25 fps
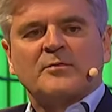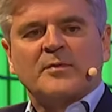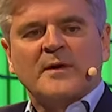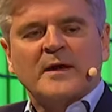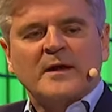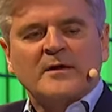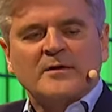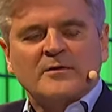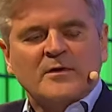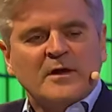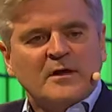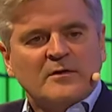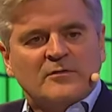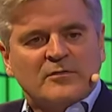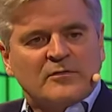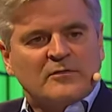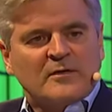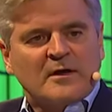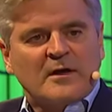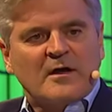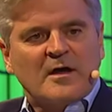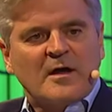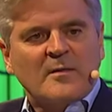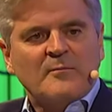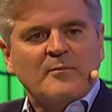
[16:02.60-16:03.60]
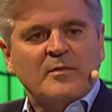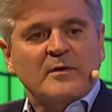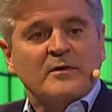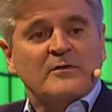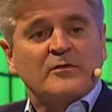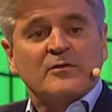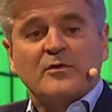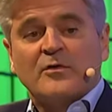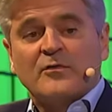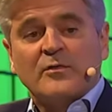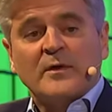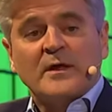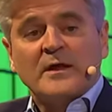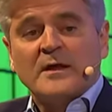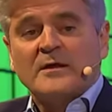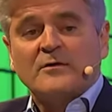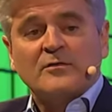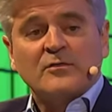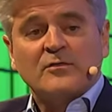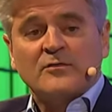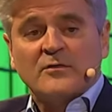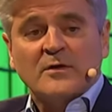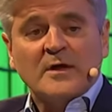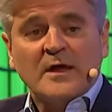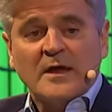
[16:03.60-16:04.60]
create interesting companies, you'll create
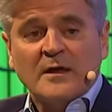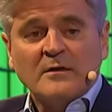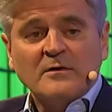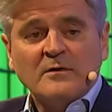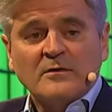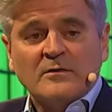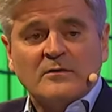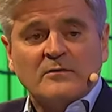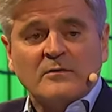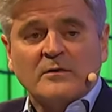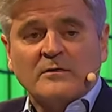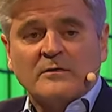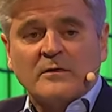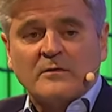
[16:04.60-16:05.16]
interesting industries.